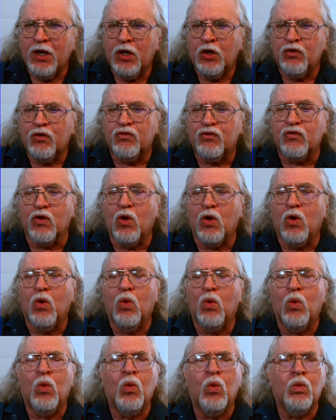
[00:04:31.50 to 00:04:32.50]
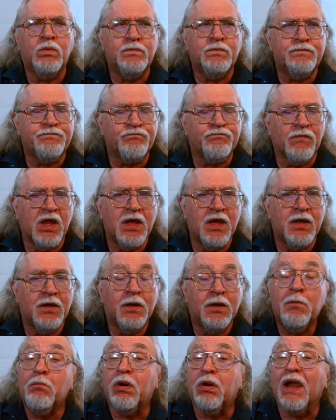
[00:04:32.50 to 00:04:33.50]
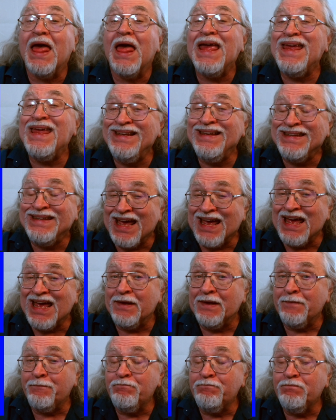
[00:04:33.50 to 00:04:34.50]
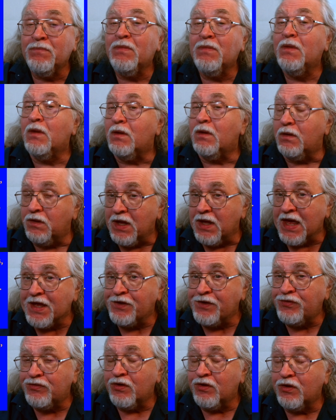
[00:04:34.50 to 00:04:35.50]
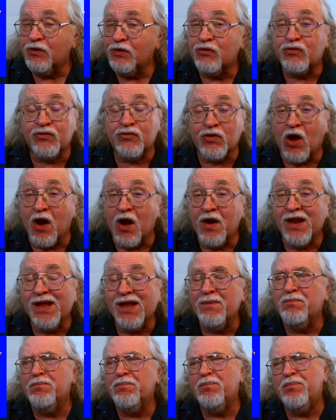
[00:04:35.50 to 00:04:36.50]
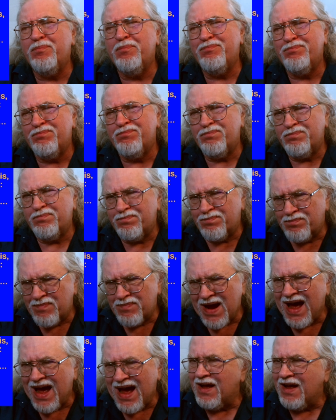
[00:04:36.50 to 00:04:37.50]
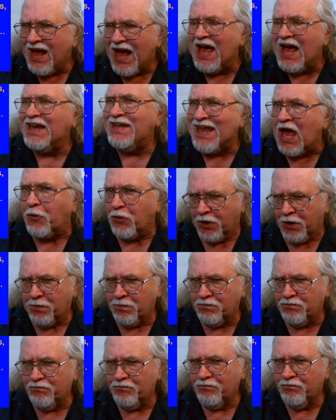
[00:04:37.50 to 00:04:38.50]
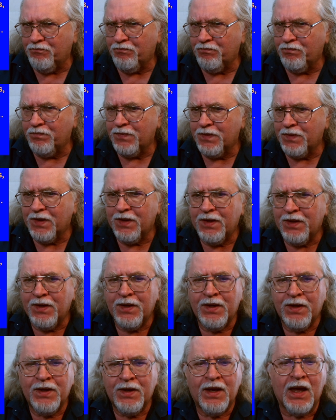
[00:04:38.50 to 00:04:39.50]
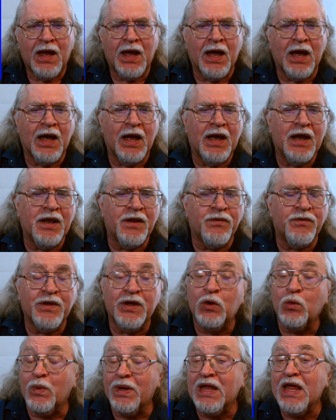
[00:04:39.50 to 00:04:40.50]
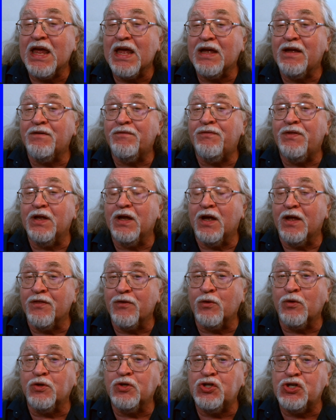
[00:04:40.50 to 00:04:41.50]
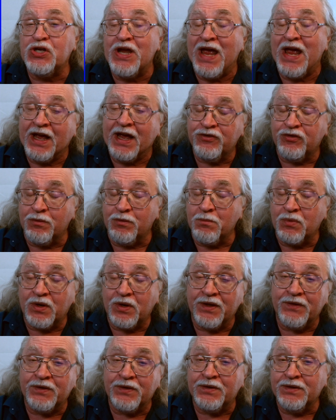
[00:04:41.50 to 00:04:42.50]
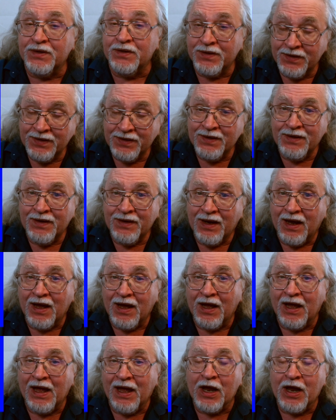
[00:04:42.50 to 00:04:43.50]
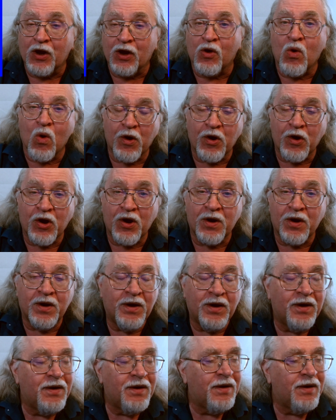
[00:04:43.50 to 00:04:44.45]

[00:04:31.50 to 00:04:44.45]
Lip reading: So playing time, yes. Starting, I doubt it. And then we have the other Jackson brother at corner.